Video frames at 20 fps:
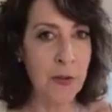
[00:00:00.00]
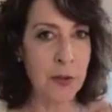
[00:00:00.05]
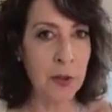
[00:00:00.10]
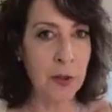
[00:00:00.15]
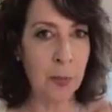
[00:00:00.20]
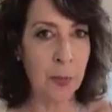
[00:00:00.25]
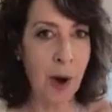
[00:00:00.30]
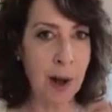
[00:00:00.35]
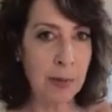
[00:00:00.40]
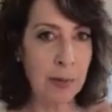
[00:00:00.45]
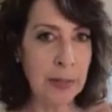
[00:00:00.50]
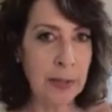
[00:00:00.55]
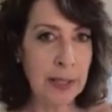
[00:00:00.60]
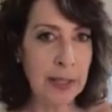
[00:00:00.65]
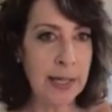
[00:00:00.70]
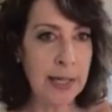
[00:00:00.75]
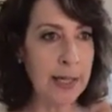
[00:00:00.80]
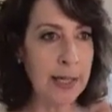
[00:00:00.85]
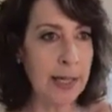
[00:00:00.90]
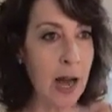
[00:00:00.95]
You'll probably
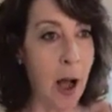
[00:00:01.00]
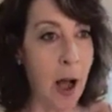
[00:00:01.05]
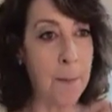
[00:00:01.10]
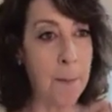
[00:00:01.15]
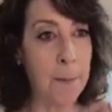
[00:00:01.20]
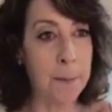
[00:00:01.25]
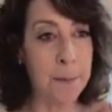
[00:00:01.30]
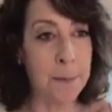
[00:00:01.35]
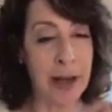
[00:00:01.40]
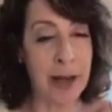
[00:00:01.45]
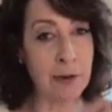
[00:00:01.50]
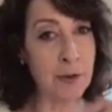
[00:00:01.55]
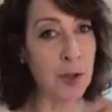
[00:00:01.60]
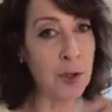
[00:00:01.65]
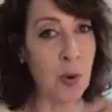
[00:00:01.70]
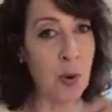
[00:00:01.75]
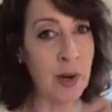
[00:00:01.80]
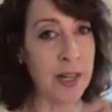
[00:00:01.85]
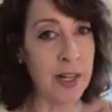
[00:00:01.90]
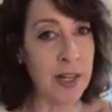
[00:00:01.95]
need about
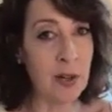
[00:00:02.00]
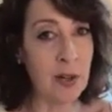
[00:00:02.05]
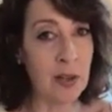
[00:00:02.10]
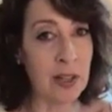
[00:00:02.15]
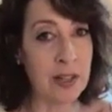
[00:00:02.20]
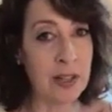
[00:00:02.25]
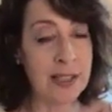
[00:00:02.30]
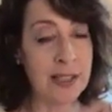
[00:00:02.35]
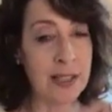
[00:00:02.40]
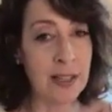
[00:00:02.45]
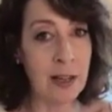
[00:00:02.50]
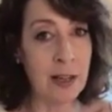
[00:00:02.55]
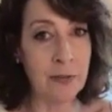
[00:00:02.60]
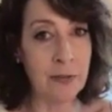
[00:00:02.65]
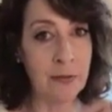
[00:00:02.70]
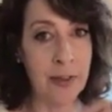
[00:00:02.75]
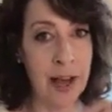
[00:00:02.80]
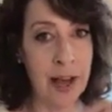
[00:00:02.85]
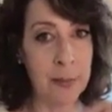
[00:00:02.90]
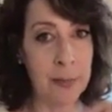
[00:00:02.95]
20 yards
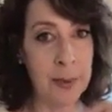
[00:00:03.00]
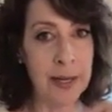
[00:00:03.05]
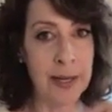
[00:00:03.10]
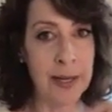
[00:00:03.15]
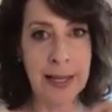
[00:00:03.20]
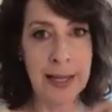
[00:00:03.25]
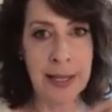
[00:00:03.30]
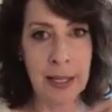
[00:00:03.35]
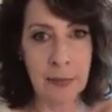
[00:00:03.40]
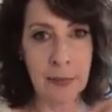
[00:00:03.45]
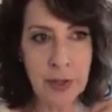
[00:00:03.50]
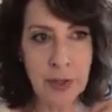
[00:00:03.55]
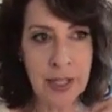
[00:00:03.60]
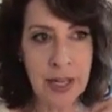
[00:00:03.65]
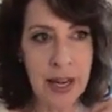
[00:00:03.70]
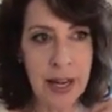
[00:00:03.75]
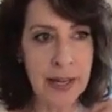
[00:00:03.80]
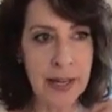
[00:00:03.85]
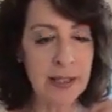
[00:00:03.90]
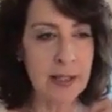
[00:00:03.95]
of fabric, give or
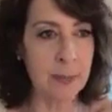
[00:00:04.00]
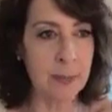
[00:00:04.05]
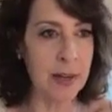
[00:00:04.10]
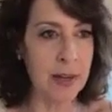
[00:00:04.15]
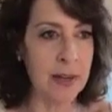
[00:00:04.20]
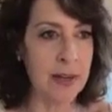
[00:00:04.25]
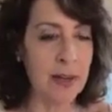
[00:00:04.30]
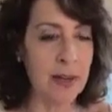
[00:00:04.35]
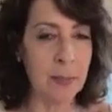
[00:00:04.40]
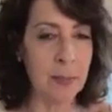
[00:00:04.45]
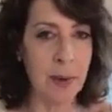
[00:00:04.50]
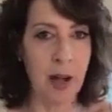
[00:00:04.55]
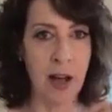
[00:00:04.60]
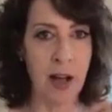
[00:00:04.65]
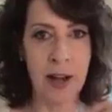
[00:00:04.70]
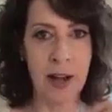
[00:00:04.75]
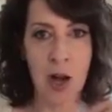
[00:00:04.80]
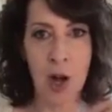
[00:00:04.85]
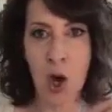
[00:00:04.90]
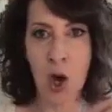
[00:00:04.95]
take, depending
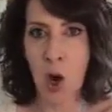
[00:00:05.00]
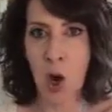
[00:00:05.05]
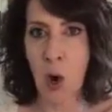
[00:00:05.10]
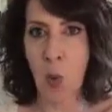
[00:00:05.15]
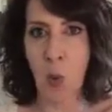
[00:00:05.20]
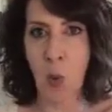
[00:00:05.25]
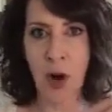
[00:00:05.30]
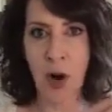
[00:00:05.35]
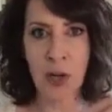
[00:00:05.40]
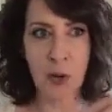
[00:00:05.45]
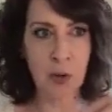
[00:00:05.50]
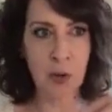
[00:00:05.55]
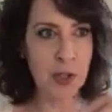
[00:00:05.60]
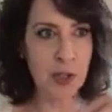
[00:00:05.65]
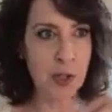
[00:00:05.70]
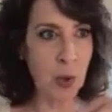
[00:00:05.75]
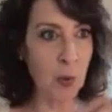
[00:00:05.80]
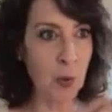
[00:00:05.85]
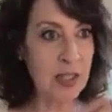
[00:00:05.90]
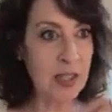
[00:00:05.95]
upon what your
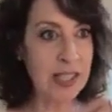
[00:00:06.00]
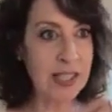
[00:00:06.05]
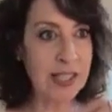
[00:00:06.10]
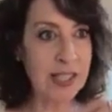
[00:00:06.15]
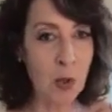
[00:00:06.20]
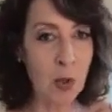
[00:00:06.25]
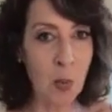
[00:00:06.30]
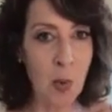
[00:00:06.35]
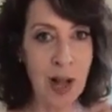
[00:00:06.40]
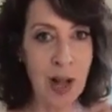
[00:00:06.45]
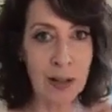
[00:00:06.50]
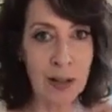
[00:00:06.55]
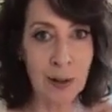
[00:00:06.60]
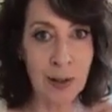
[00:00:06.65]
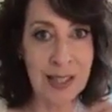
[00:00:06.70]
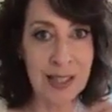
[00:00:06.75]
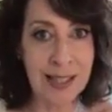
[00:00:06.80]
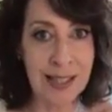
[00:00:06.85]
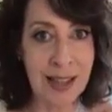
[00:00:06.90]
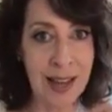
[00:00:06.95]
sofa silhouette
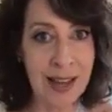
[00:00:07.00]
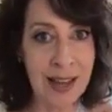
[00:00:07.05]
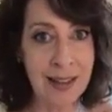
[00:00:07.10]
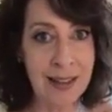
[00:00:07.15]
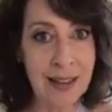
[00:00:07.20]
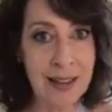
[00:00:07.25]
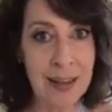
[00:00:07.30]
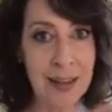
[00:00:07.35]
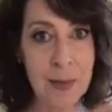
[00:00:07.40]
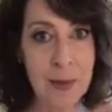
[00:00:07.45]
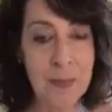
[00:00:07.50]
looks like.